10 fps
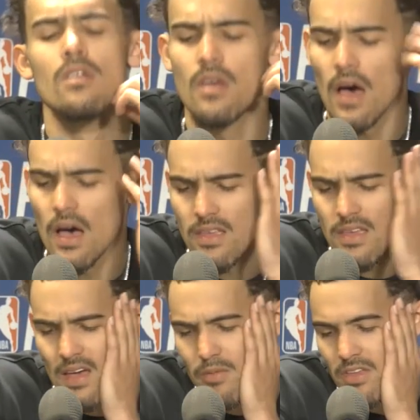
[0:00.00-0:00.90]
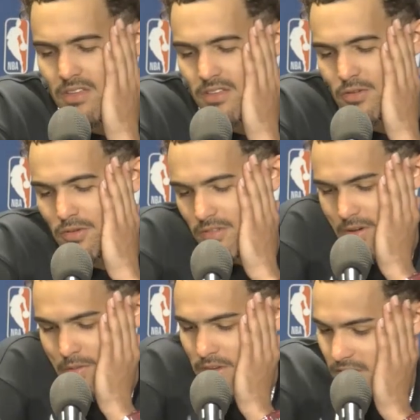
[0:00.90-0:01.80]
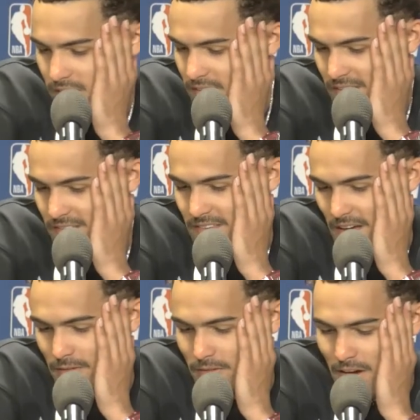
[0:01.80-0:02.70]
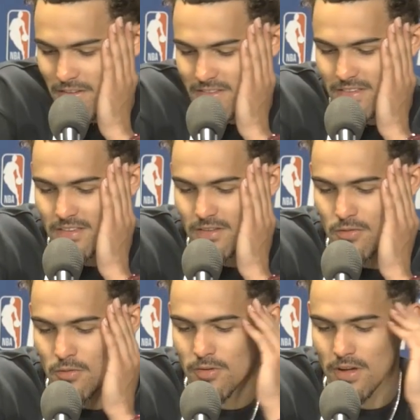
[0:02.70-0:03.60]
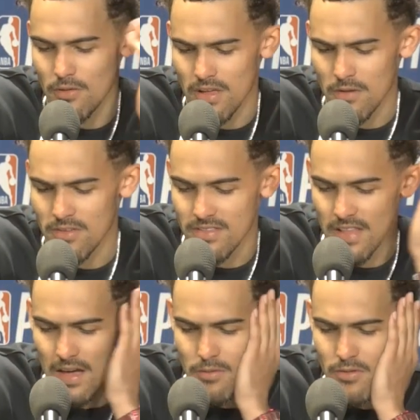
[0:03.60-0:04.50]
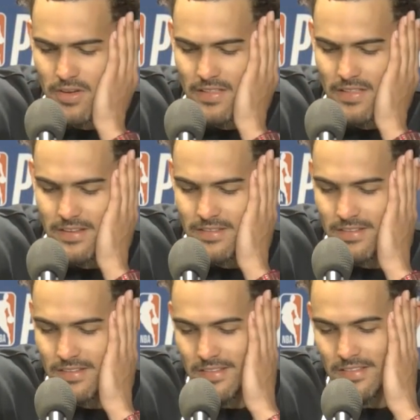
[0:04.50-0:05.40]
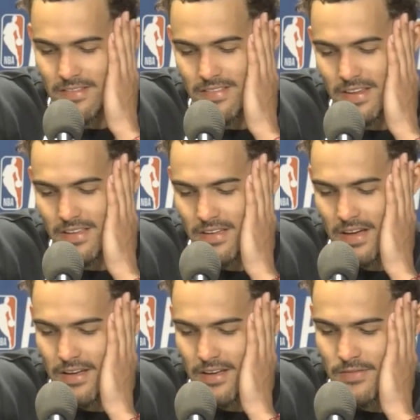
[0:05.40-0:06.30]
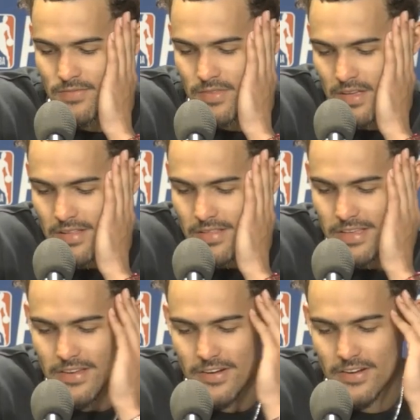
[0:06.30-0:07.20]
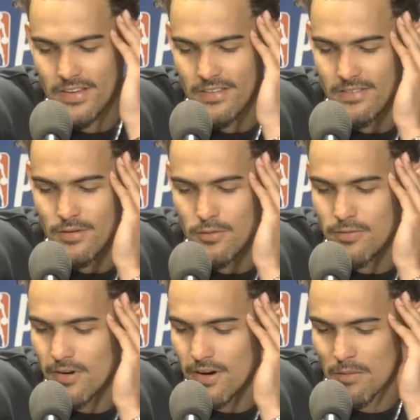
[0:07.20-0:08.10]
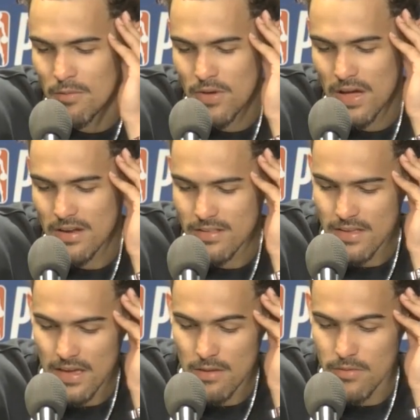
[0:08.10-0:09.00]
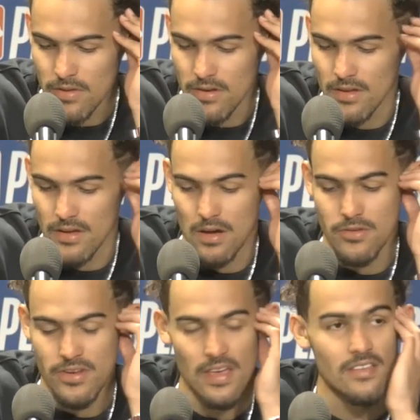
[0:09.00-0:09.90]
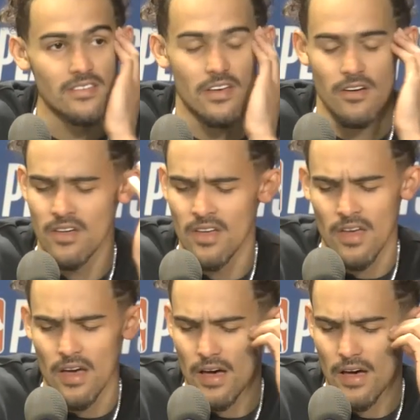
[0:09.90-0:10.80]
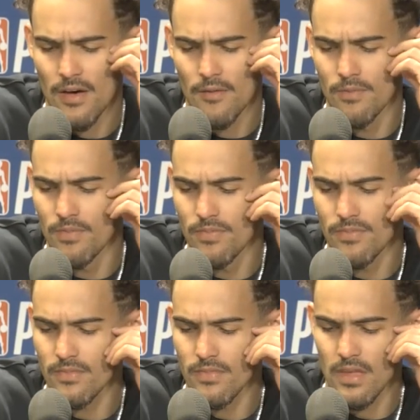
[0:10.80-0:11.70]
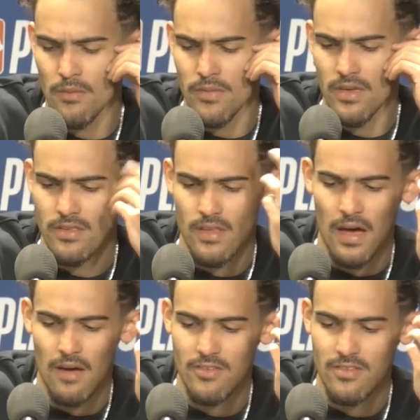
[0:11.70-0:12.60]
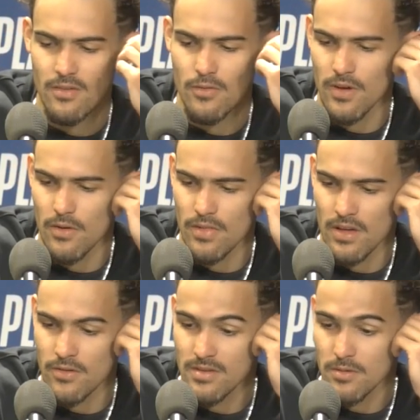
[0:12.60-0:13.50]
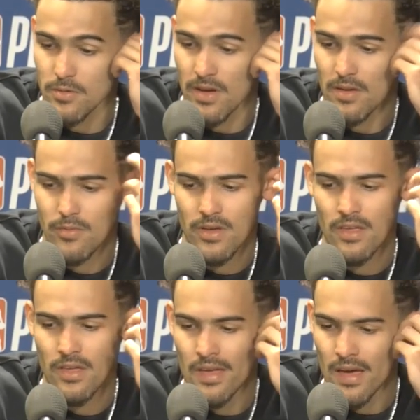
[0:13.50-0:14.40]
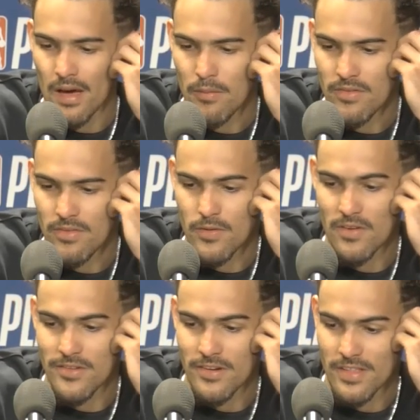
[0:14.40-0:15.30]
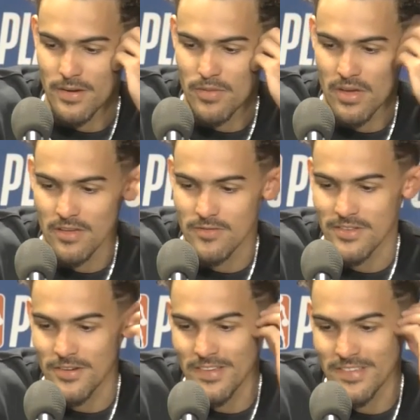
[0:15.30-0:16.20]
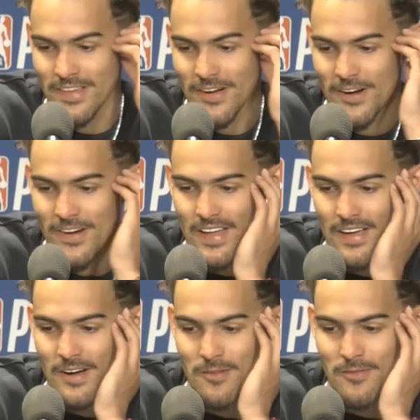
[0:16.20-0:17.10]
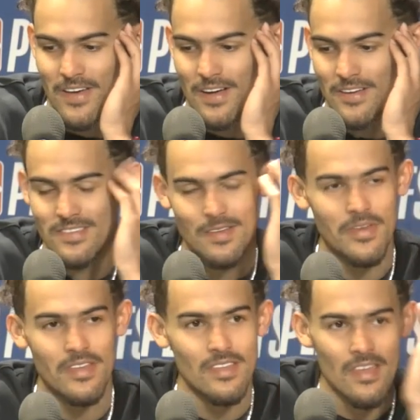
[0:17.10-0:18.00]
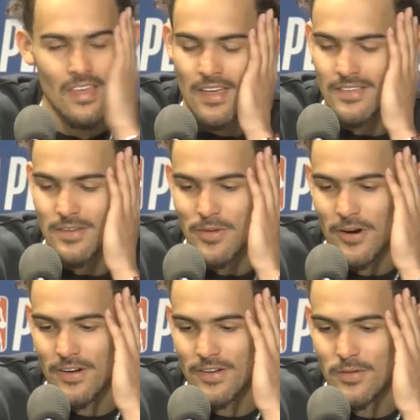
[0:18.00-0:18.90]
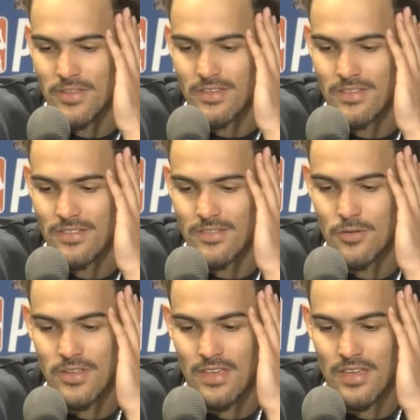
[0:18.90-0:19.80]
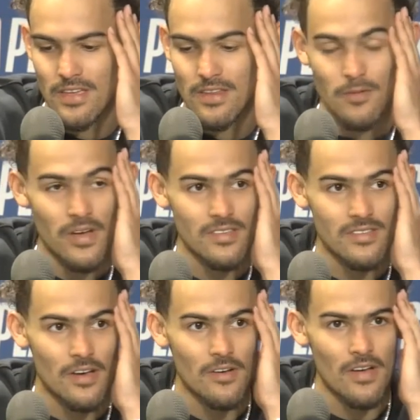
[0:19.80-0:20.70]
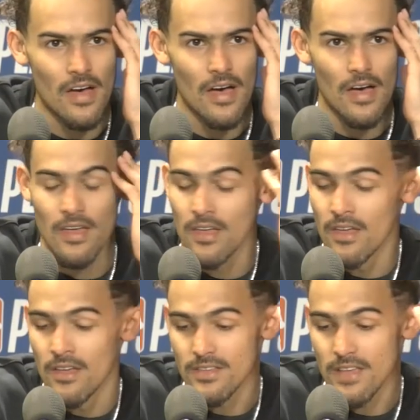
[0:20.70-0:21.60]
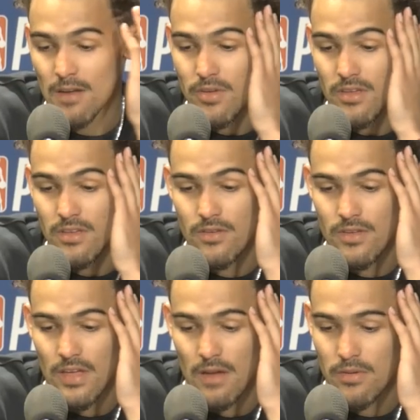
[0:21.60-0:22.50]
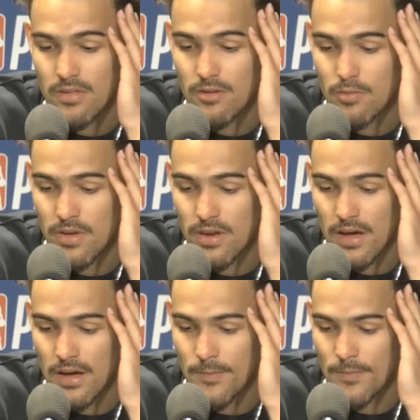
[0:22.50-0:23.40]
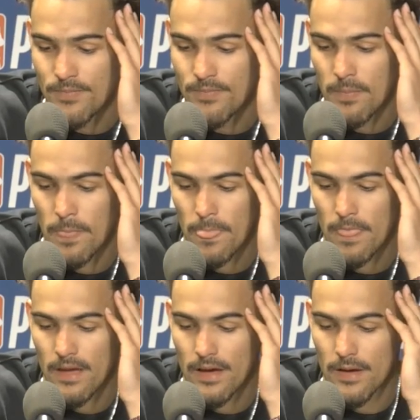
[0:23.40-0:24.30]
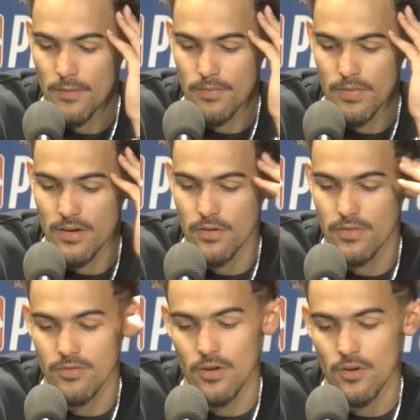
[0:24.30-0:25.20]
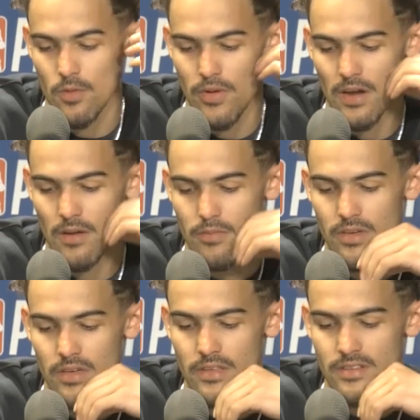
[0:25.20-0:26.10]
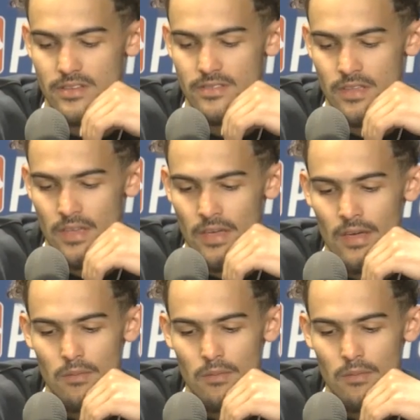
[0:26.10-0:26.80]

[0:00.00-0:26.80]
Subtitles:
I mean, it's tough. Obviously, we feel like we let one slide. You can't let it linger too far. I mean, we got another game in a couple of days. So, I mean, obviously we felt we let one slip away, but I mean, if the refs going to let them be as physical as they are and not call fouls, I mean, it's going to be hard to really do anything anyway. So, it's gotta be a little bit, better with knowing where we got to be and just be